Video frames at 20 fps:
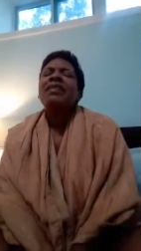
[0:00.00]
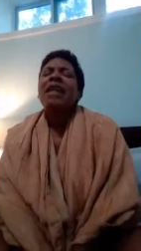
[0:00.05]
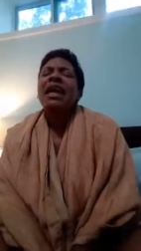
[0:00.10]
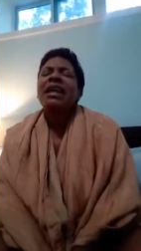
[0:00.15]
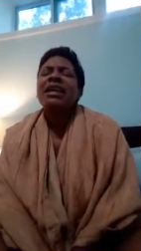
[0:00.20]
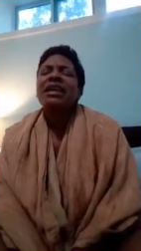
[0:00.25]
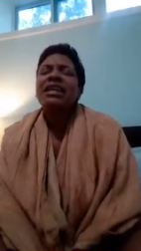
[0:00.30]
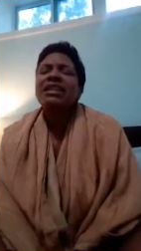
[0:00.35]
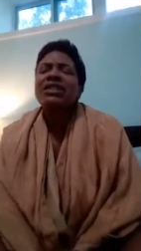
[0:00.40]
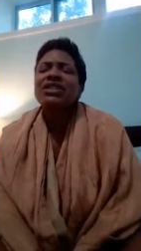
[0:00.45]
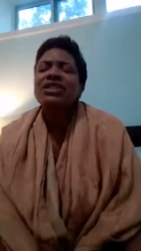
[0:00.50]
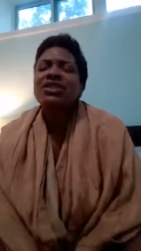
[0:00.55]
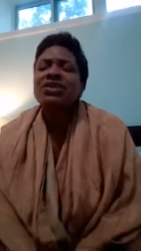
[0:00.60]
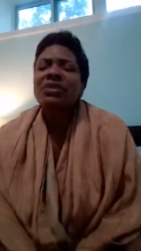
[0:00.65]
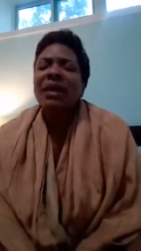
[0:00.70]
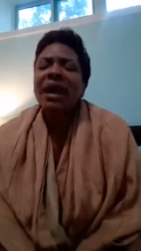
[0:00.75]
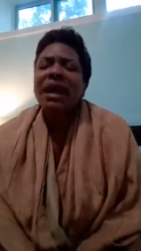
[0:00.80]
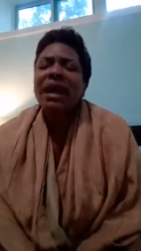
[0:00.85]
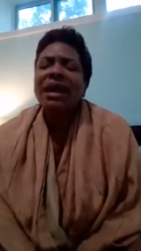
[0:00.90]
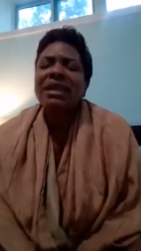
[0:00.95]
that his
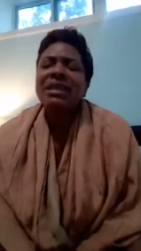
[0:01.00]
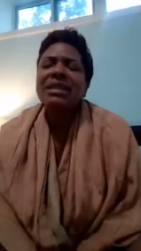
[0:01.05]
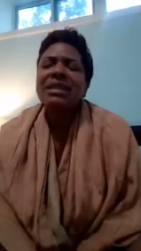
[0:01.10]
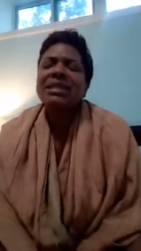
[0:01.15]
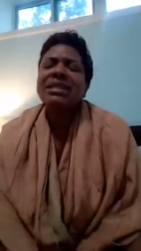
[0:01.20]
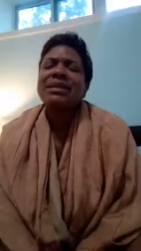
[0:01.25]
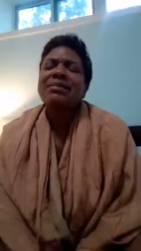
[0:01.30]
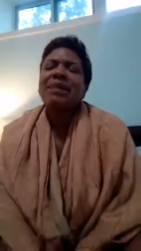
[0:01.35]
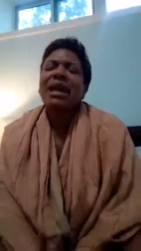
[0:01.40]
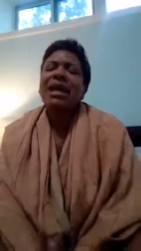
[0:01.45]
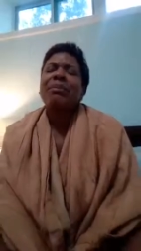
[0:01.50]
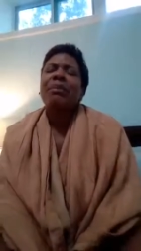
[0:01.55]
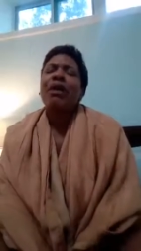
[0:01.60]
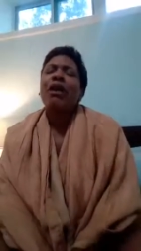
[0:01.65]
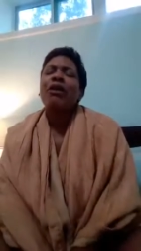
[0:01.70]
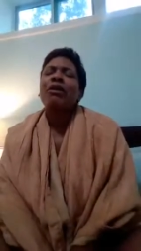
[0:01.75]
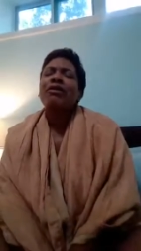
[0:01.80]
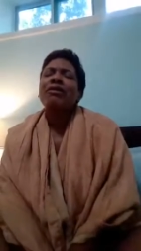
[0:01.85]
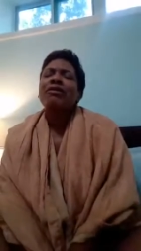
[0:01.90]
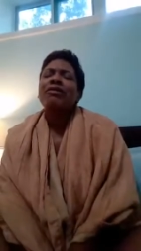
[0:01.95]
strength is made
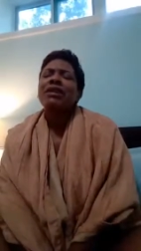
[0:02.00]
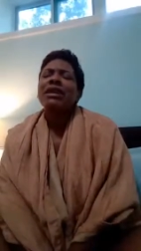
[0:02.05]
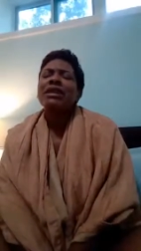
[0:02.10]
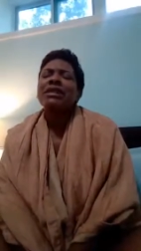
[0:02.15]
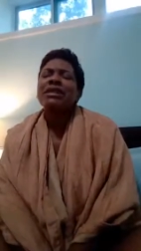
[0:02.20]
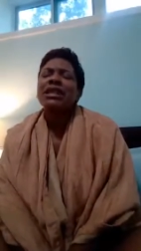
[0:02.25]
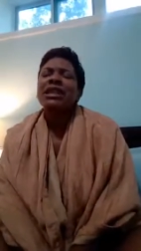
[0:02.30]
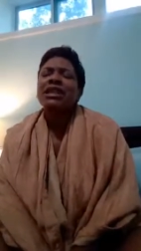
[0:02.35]
perfect